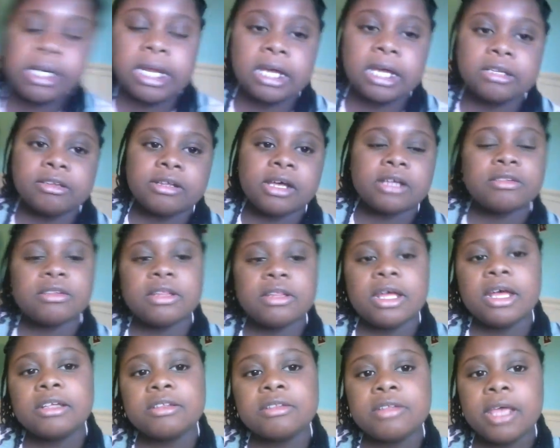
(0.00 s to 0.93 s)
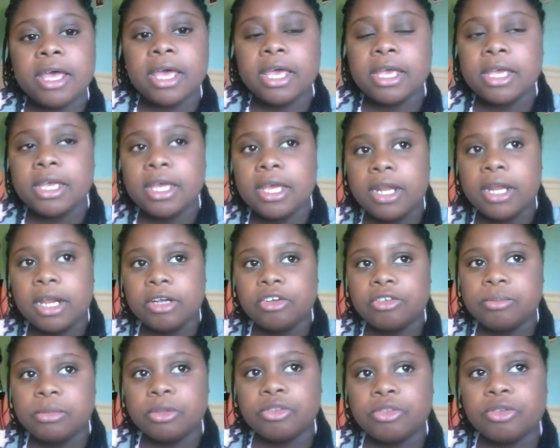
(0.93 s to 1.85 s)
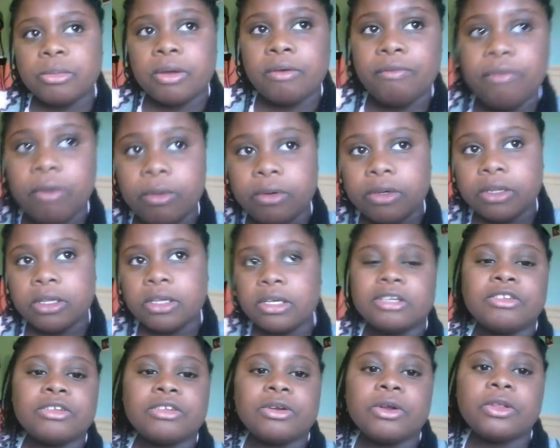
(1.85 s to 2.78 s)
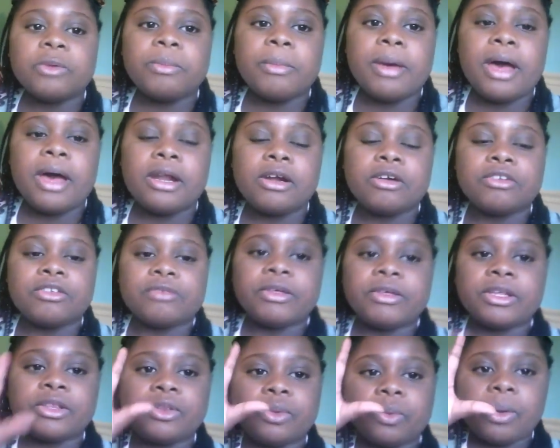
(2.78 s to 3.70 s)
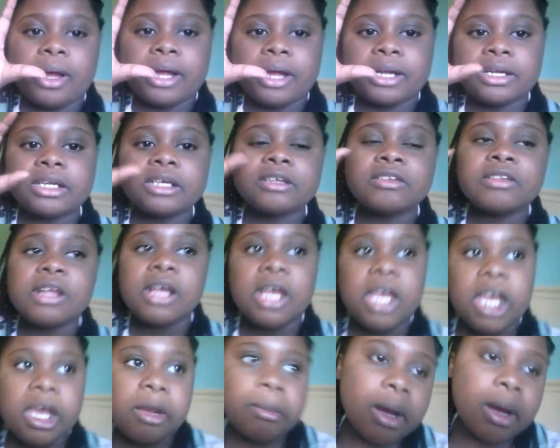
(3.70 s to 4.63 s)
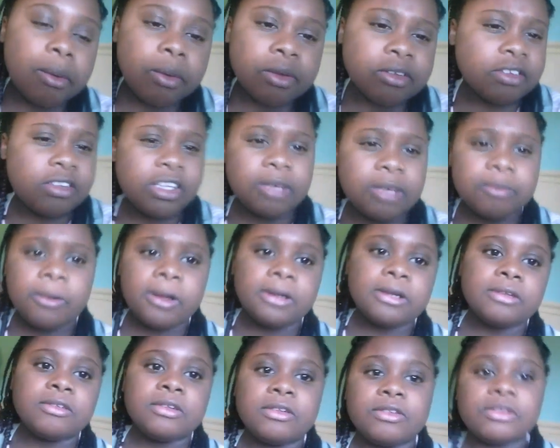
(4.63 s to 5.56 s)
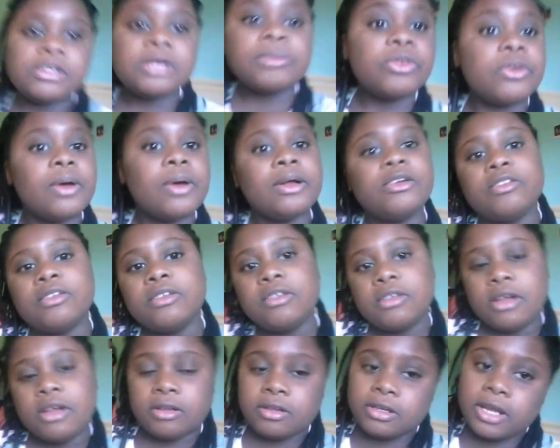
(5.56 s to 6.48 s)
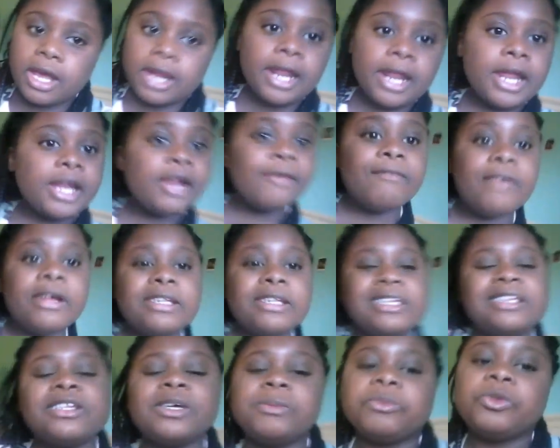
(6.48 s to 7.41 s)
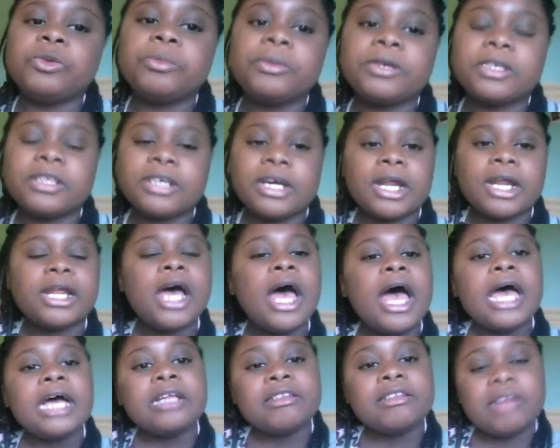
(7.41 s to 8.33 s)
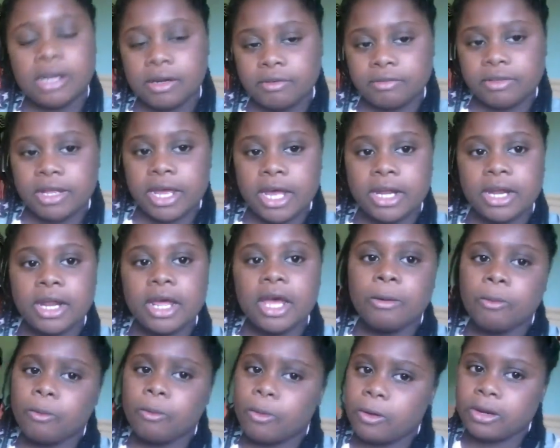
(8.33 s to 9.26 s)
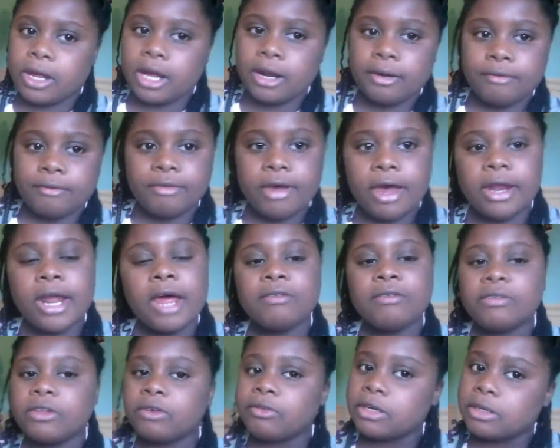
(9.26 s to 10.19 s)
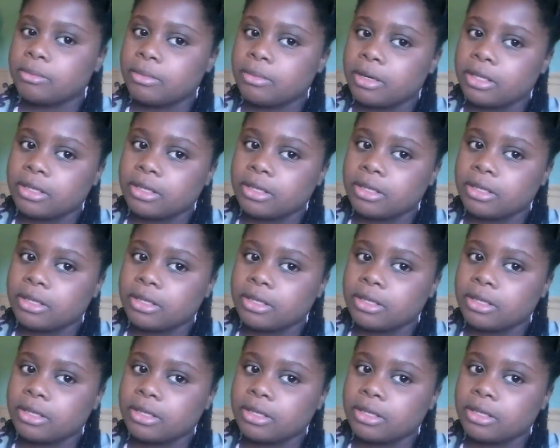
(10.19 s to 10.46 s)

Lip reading: my dad has the S8 and I just measured my phone to his. It only matters of like the wideness, and mine was the same wideness as him, so I just decided to get it and it fits. So I'm super excited. 10 out of 10. Well, 9 out of 10. I really